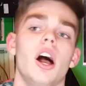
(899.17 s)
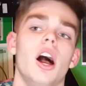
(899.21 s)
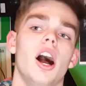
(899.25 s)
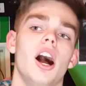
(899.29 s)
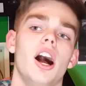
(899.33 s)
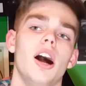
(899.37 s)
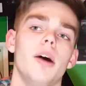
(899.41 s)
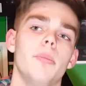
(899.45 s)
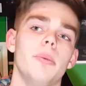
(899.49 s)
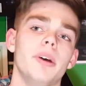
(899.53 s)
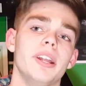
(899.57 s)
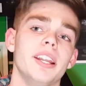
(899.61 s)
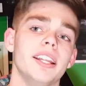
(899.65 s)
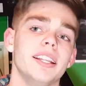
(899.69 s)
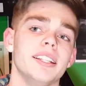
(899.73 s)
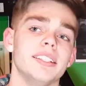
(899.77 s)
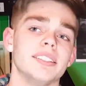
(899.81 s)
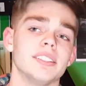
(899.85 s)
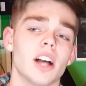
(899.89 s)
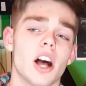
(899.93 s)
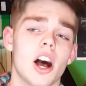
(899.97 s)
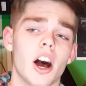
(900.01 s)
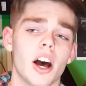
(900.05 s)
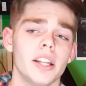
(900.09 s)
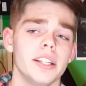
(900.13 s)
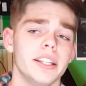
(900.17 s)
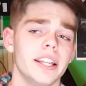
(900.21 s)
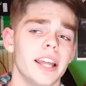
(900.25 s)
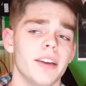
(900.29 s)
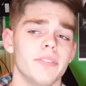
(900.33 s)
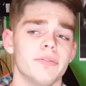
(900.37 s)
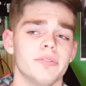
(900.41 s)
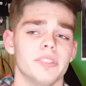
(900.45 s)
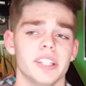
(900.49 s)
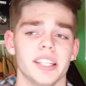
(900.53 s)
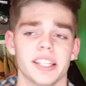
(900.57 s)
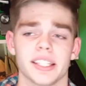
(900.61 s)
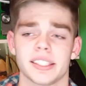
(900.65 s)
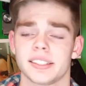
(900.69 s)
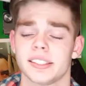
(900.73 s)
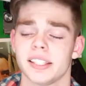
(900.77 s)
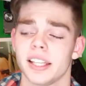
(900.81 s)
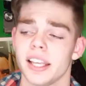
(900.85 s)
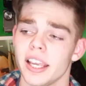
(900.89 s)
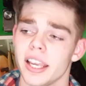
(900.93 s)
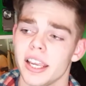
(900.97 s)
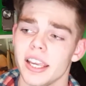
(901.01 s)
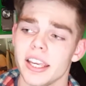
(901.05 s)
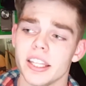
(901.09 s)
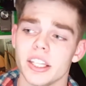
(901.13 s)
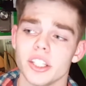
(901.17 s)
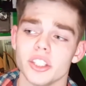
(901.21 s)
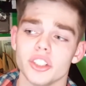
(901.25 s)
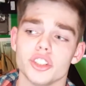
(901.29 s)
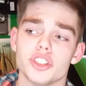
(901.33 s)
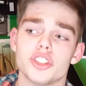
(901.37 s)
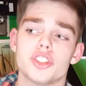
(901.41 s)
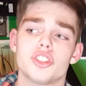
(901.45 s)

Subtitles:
but it is on Netflix. It is